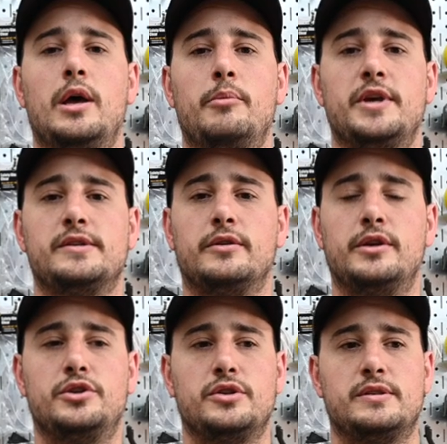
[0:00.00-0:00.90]

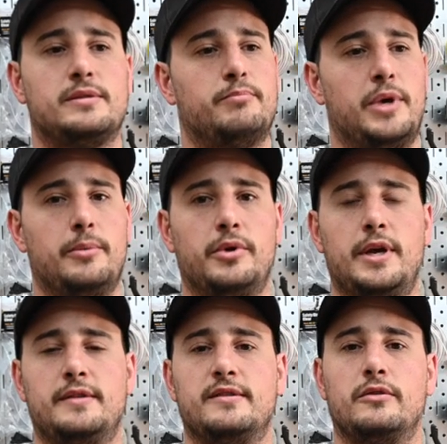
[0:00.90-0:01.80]
basically just be able to
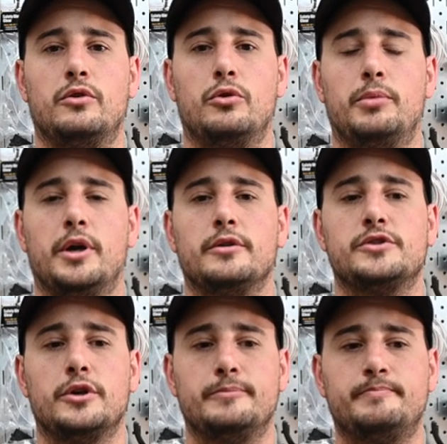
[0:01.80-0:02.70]
hit this a little better.
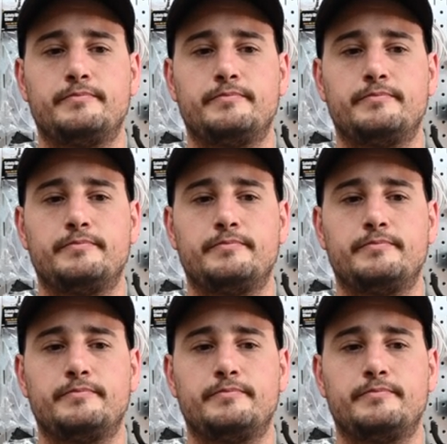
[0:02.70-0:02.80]
So